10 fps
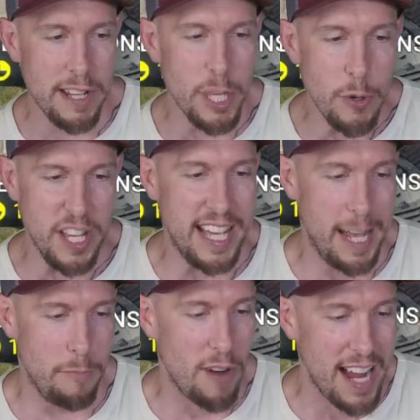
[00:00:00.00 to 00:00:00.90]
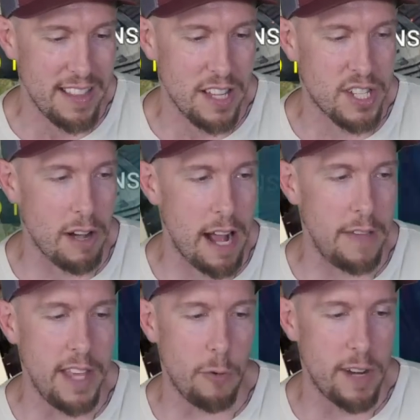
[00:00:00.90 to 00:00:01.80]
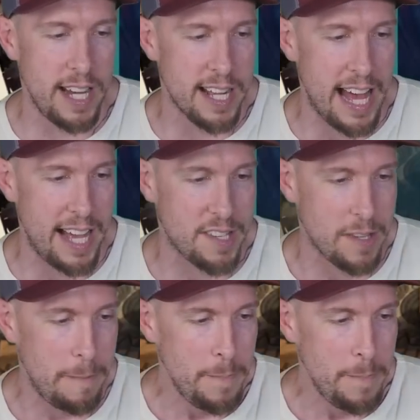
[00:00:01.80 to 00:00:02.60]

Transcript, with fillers: using him, right? Let's start out in the arena, guys.